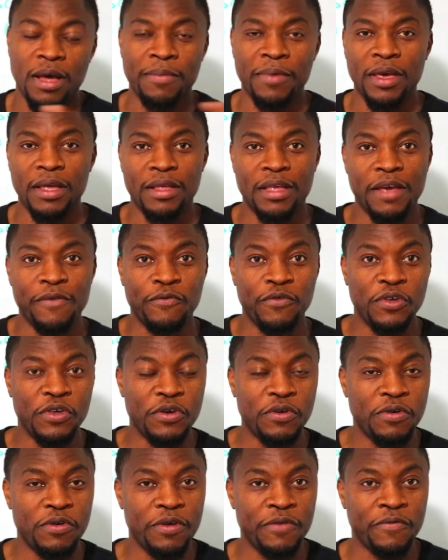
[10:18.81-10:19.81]
I mean, if
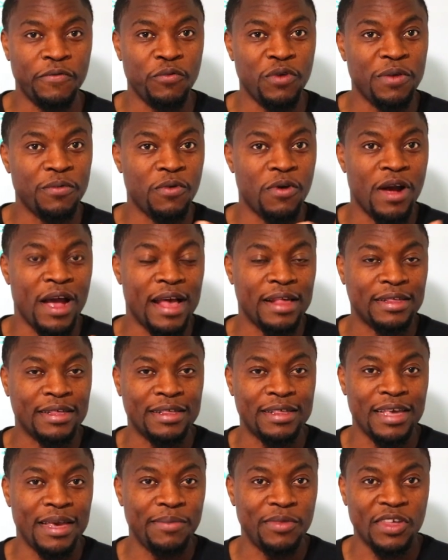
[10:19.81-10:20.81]
you if Webull has the
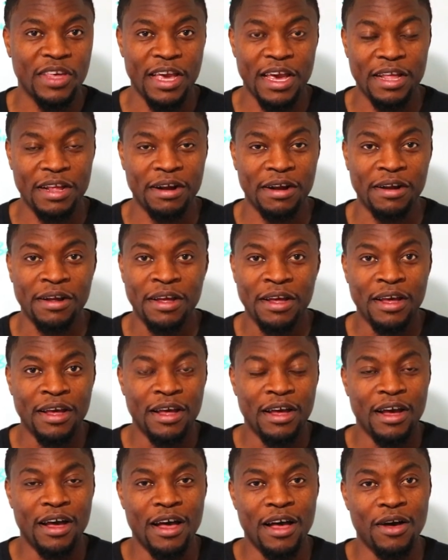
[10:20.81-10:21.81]
same scanner,
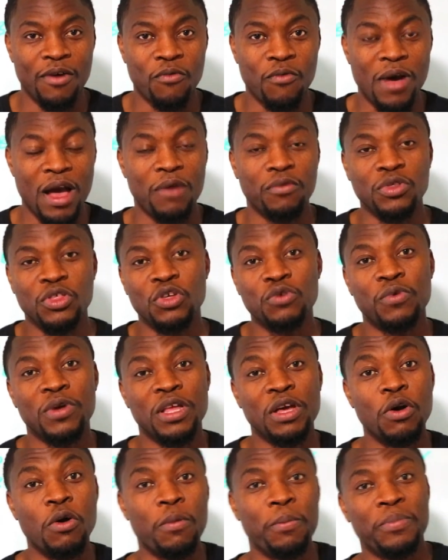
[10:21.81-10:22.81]
uh, why would you
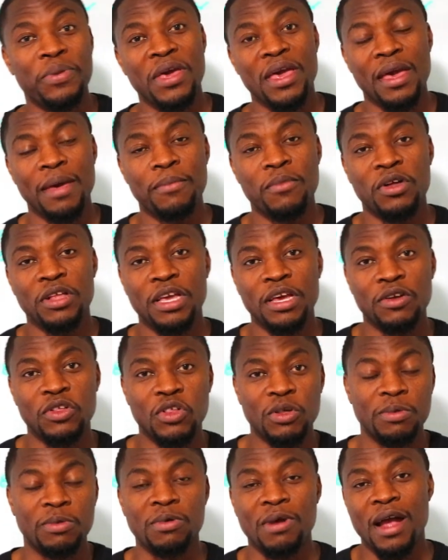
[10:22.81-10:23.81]
want to go pay money or
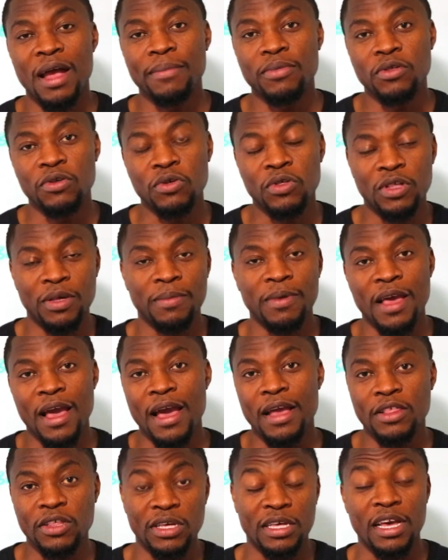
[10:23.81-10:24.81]
subscribe to some
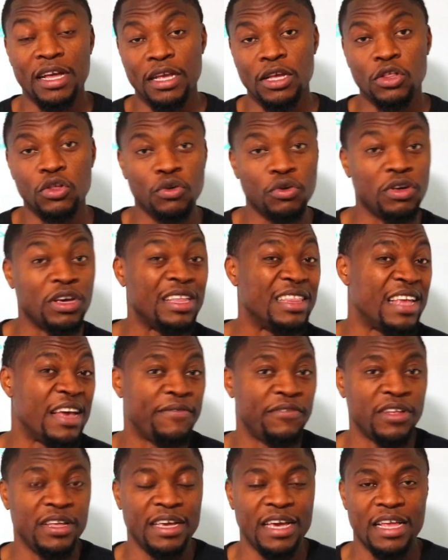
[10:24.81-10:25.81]
guy to get it? So you can
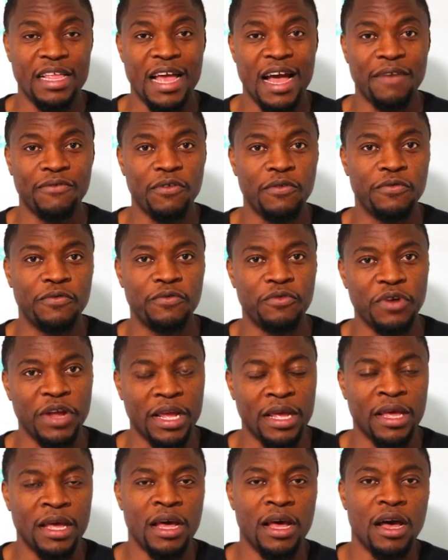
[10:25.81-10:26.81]
definitely get that for
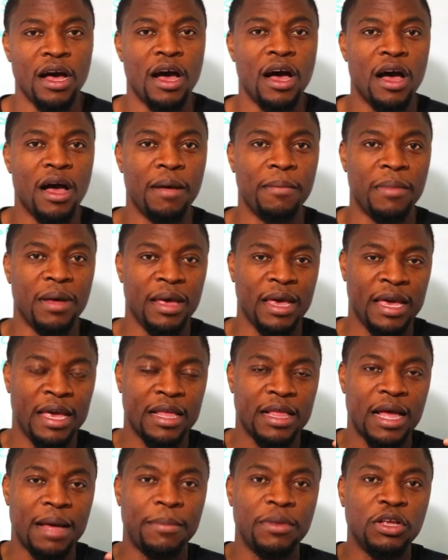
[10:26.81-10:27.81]
free. Um,
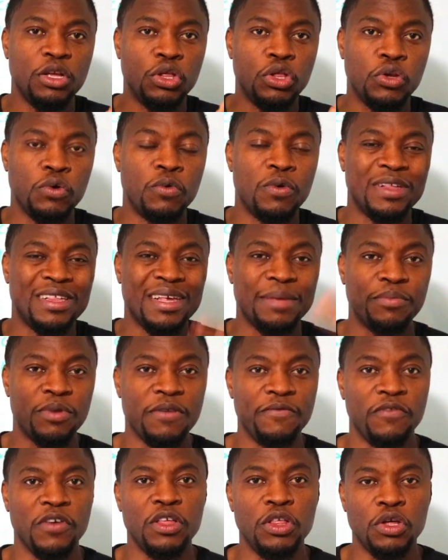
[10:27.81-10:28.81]
again, I'm gonna do a
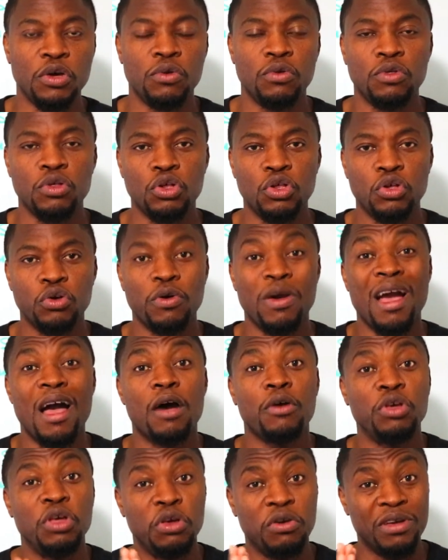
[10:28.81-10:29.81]
separate video to show
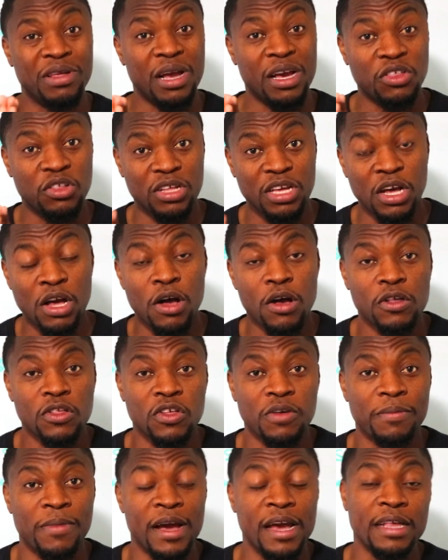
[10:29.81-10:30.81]
how you can actually
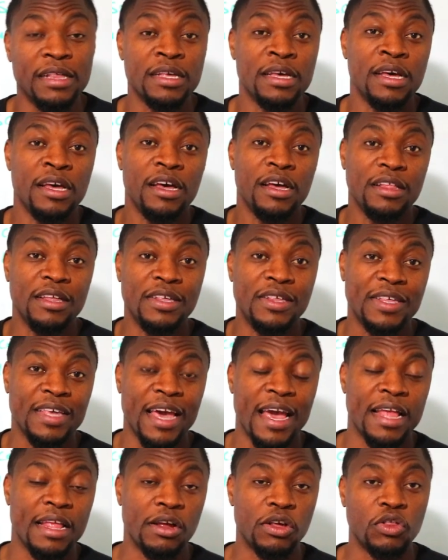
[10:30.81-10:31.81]
customize the
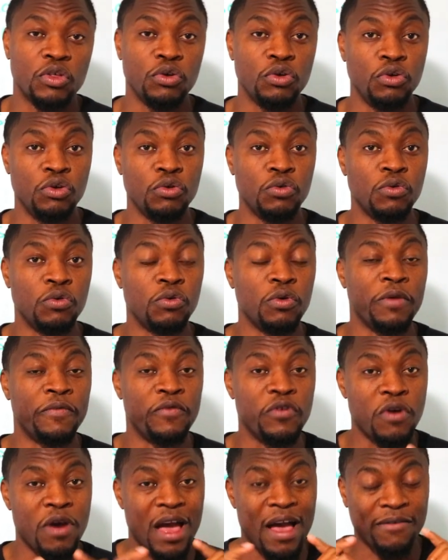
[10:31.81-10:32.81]
scanner. So you,
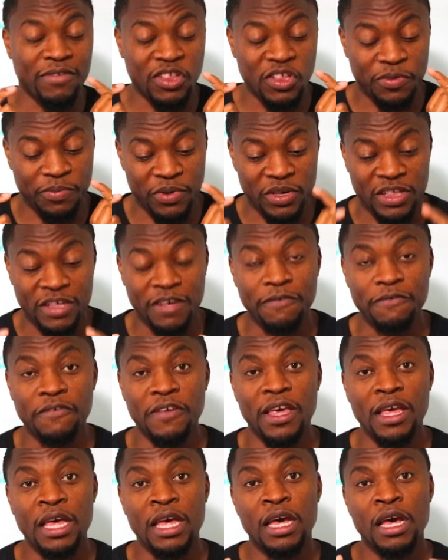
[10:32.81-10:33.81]
if you have
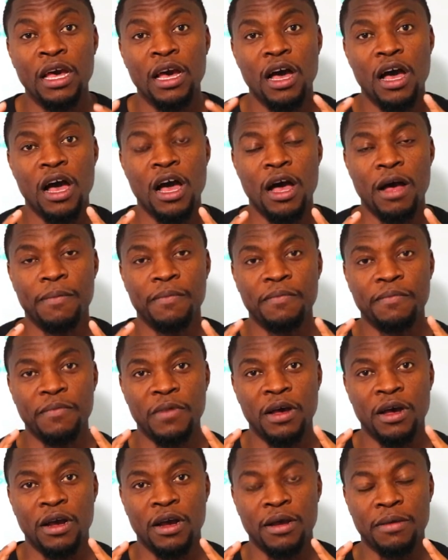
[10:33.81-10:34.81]
specific um,
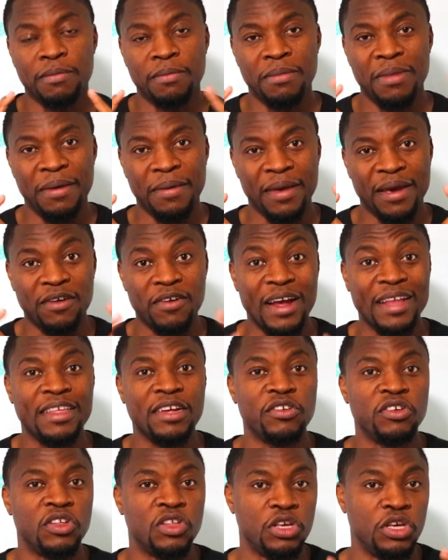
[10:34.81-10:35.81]
uh, maybe
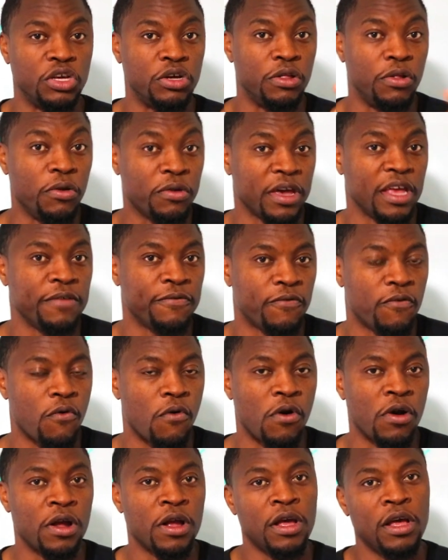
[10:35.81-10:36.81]
criteria that you're looking
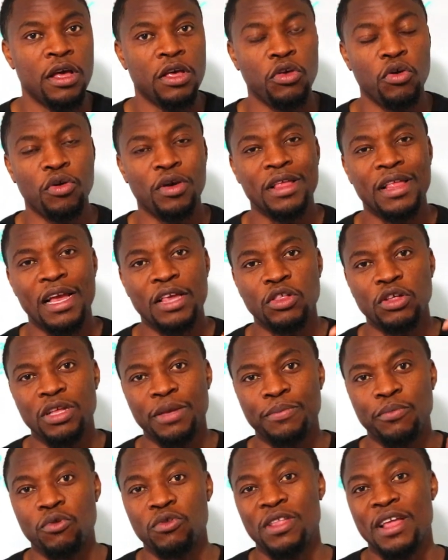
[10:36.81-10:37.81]
for, you can
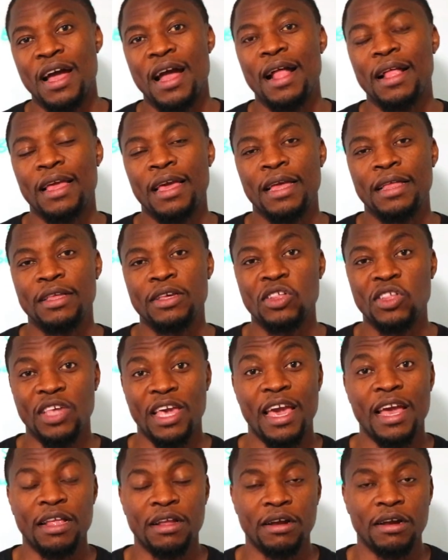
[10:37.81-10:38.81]
actually put that in the
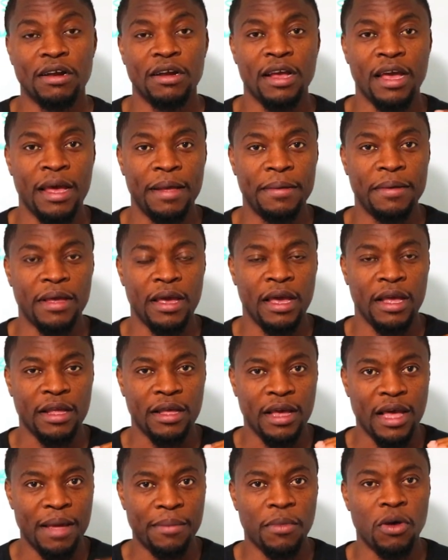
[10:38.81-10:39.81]
scanner and
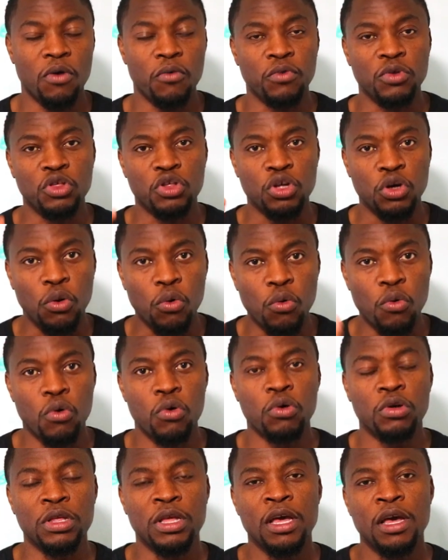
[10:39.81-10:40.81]
and come up with your
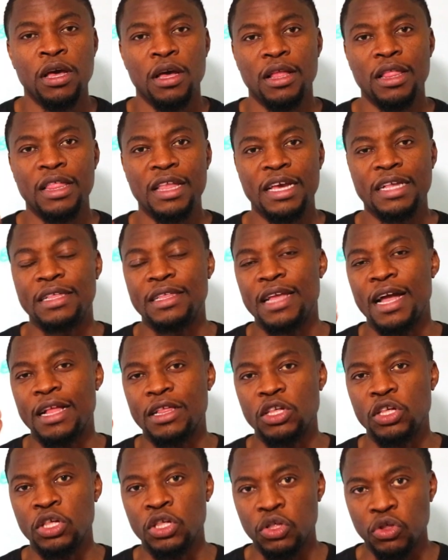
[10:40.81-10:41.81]
own list
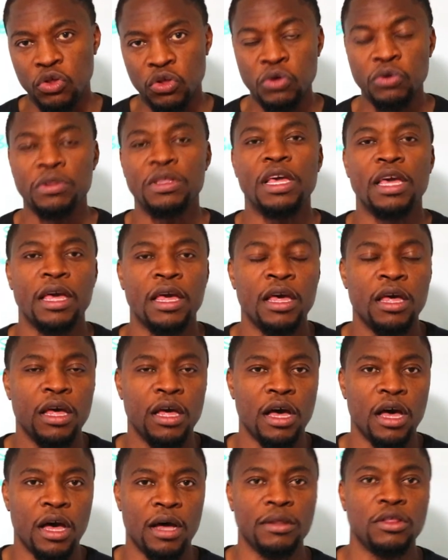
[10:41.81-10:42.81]
that is unique
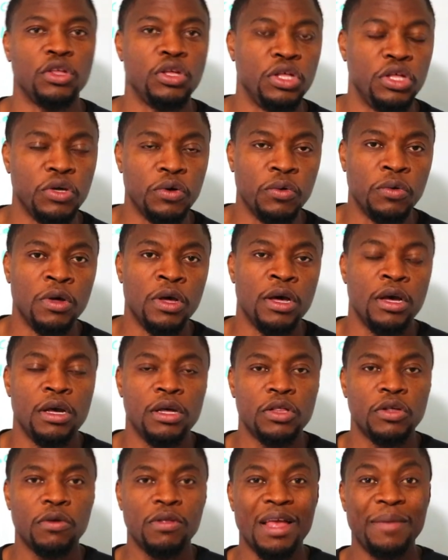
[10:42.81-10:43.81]
uh, to you.
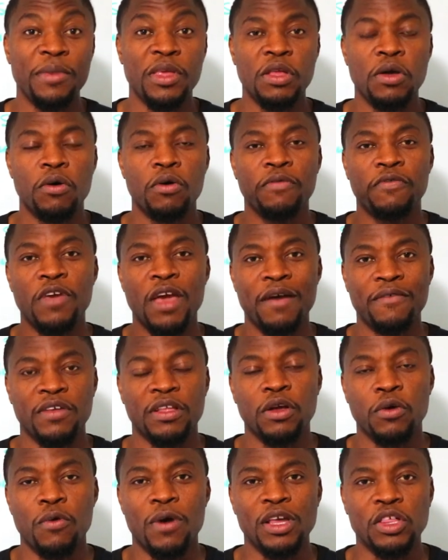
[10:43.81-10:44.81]
So let me know if you have
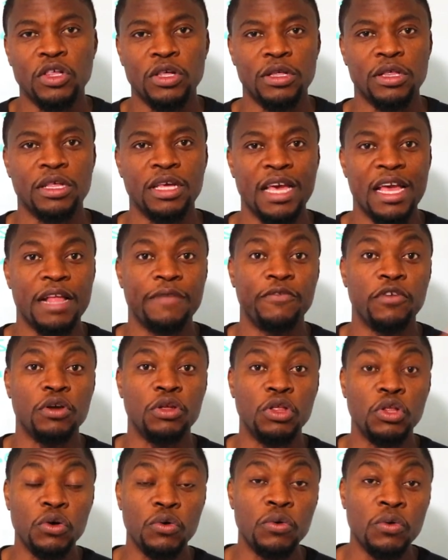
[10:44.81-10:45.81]
any questions. Again, if
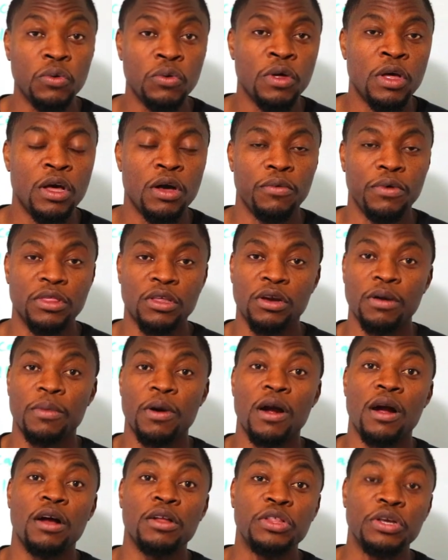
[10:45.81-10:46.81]
you're new, we talk
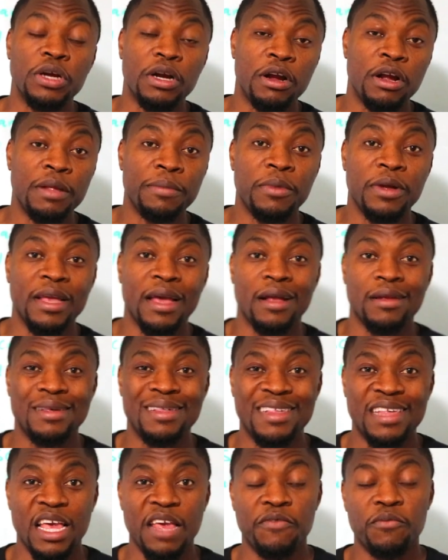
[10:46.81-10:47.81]
about how to earn money, how to
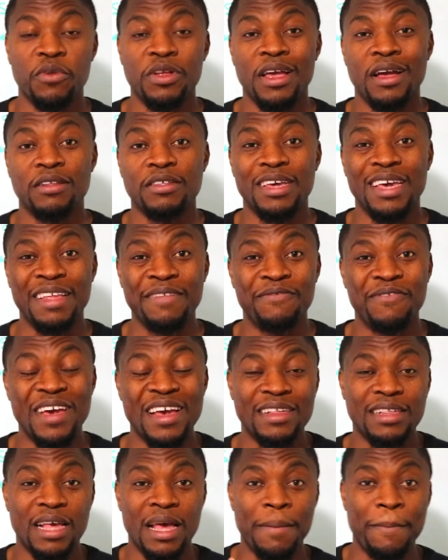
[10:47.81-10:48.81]
save money, how to
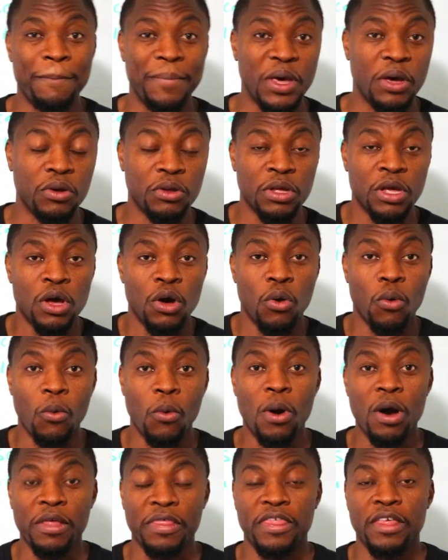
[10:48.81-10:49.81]
invest and build
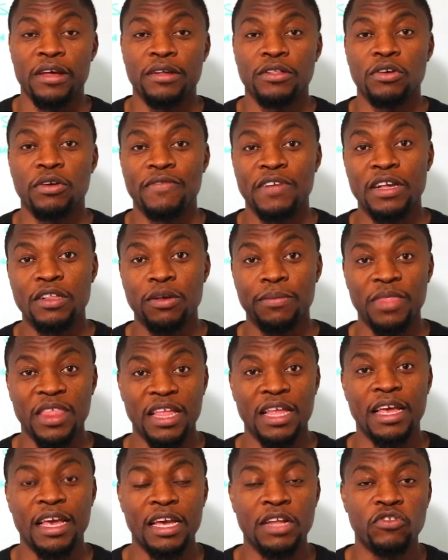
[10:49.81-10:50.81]
wealth. So if that's
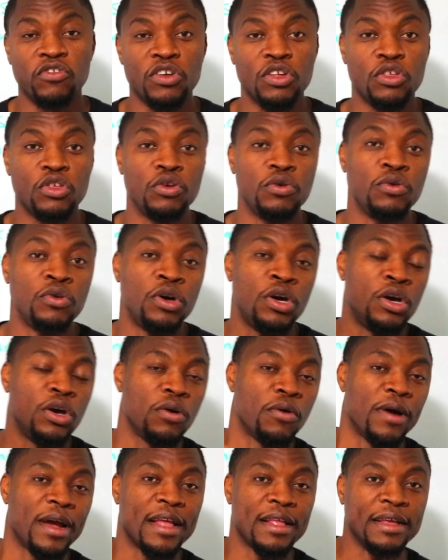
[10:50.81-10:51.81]
something that interests you,
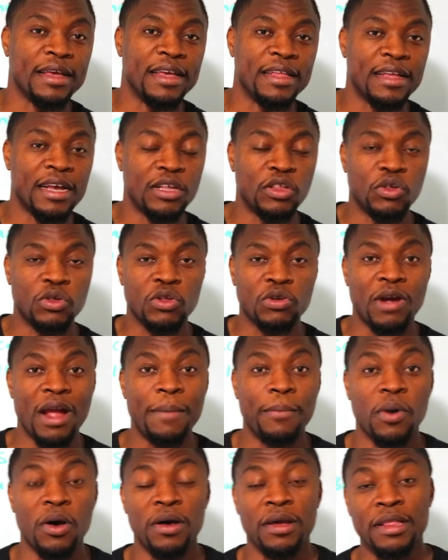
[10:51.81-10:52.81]
go ahead and hit that
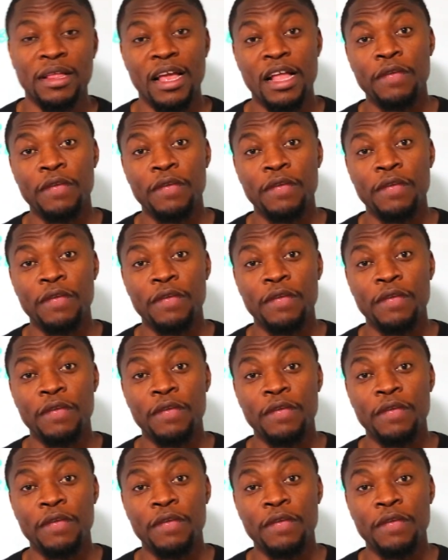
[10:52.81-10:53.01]
subscribe button.